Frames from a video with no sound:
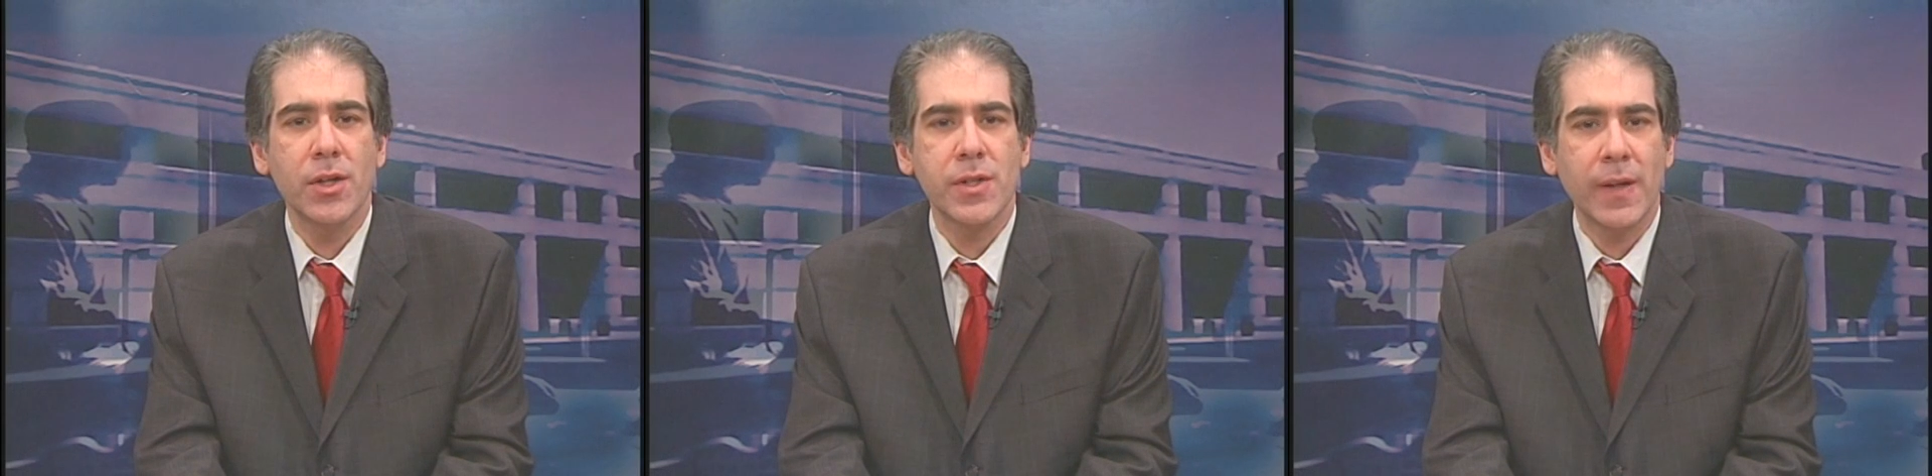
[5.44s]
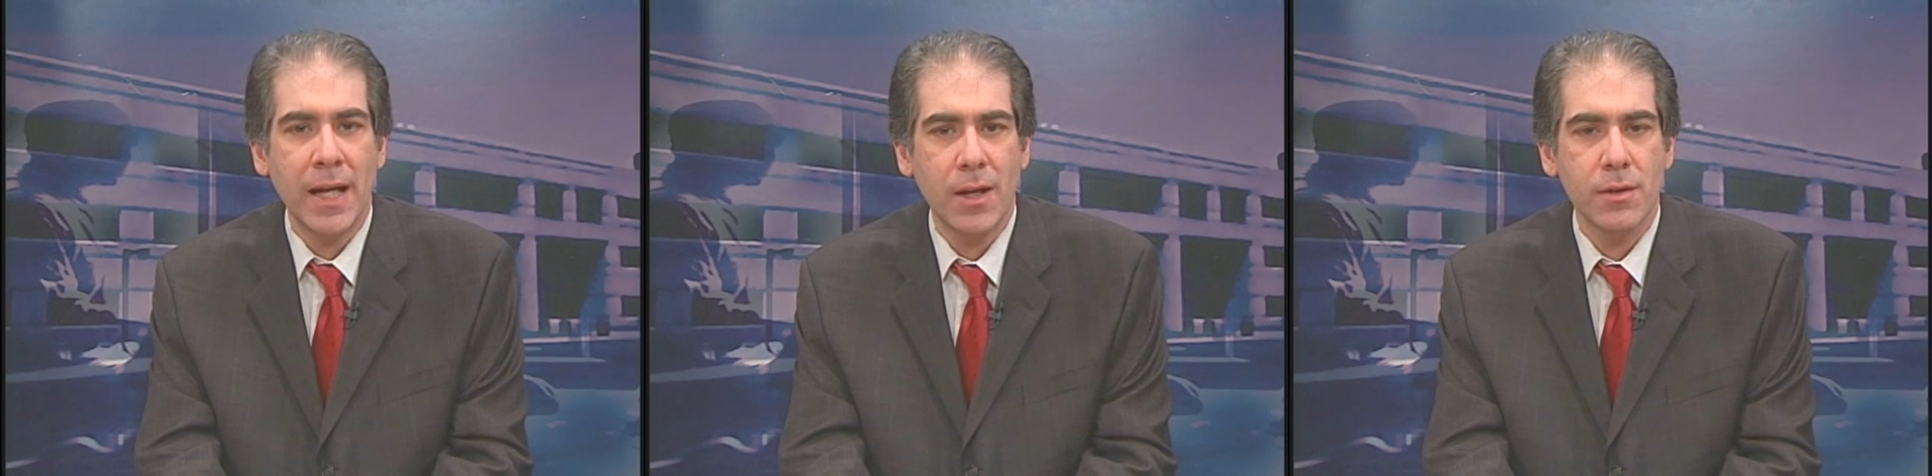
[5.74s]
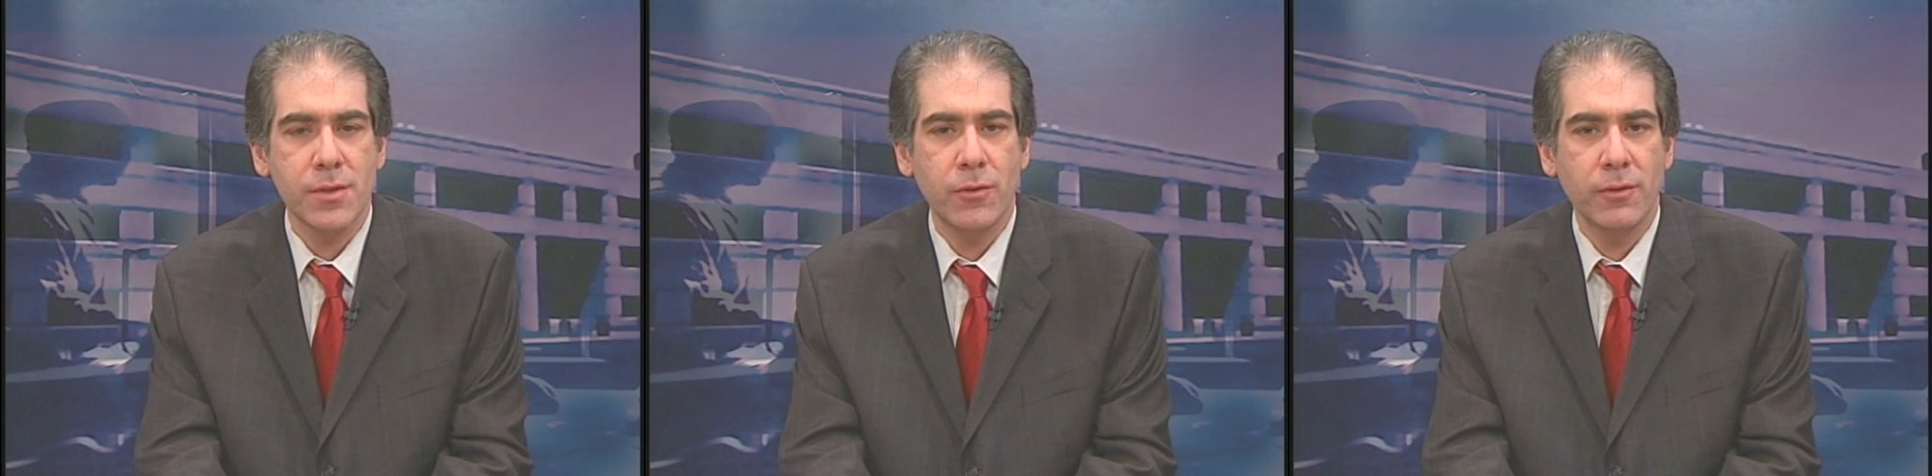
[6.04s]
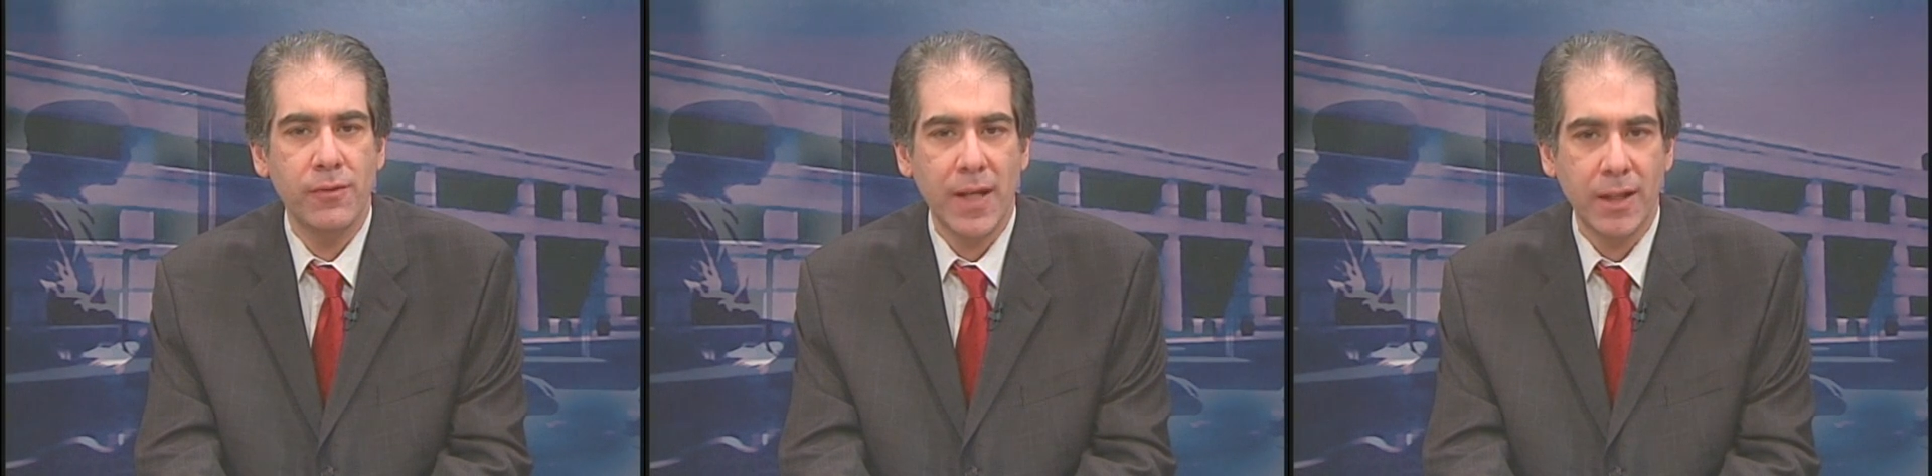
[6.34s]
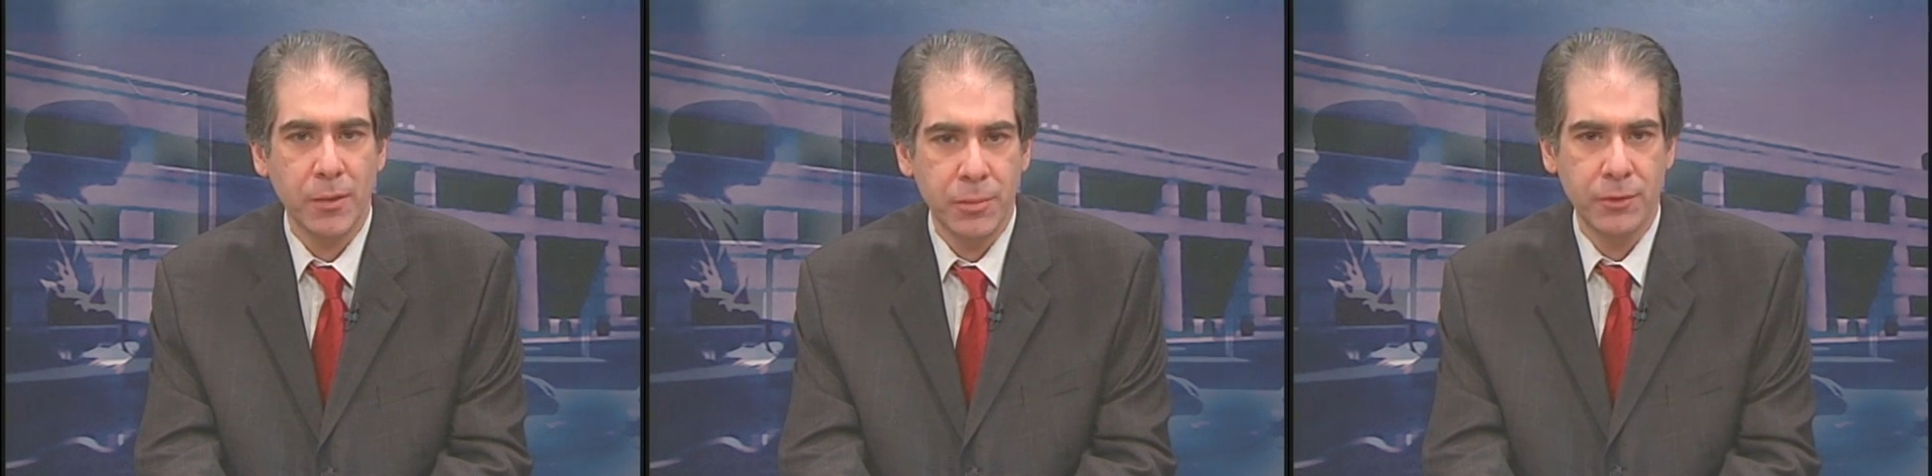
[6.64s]
to the House for
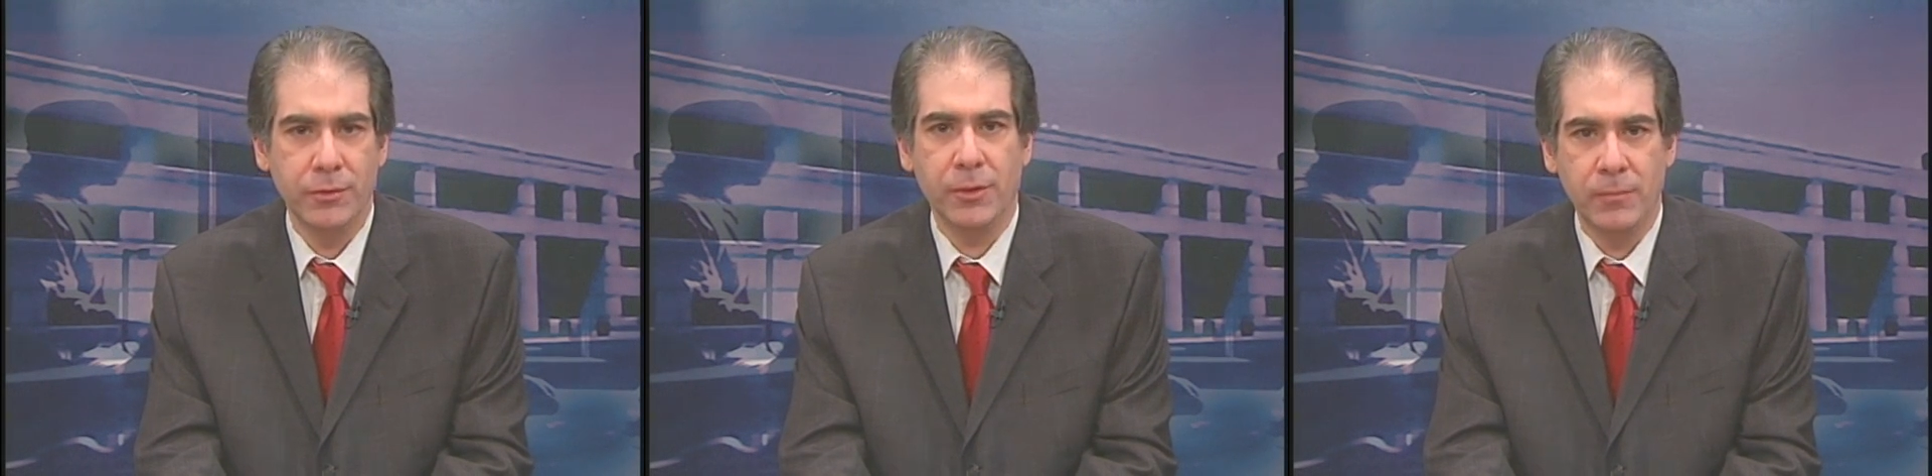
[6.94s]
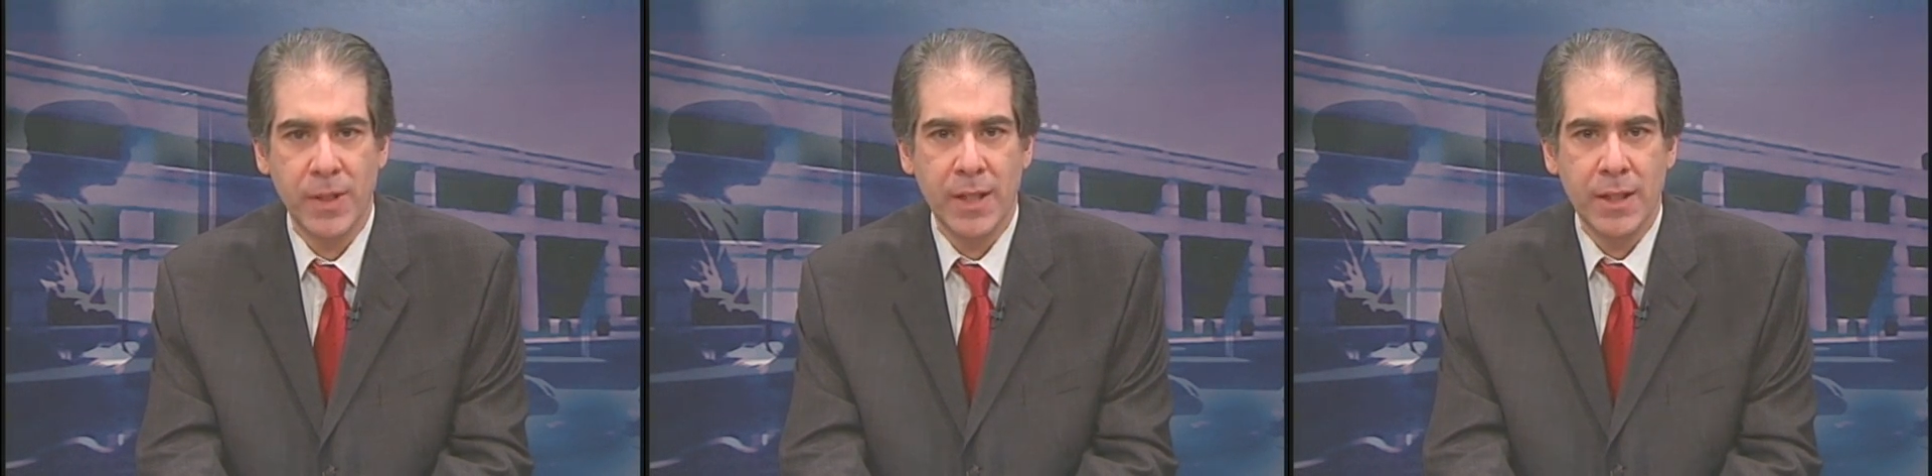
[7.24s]
final approval.